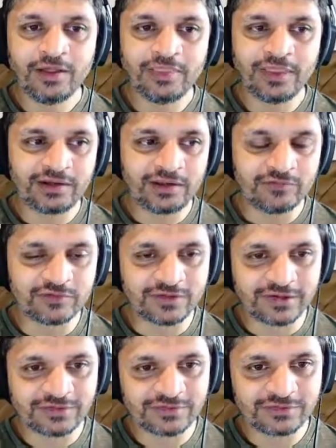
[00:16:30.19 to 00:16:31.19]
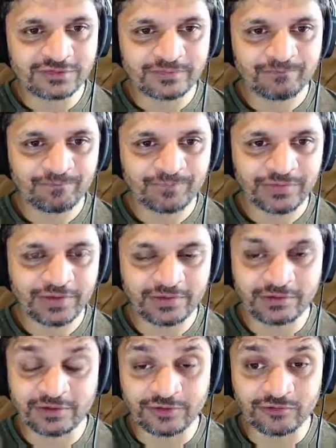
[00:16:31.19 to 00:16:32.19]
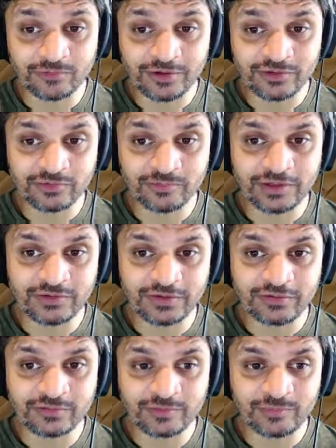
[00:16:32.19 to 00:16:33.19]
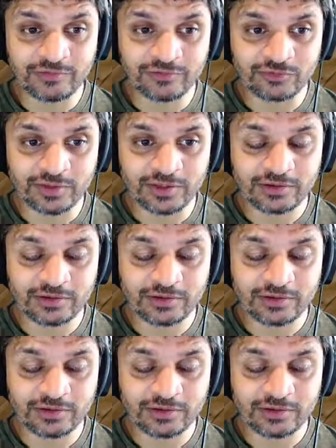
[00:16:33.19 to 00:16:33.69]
that gives us the transformation matrix to the previous one,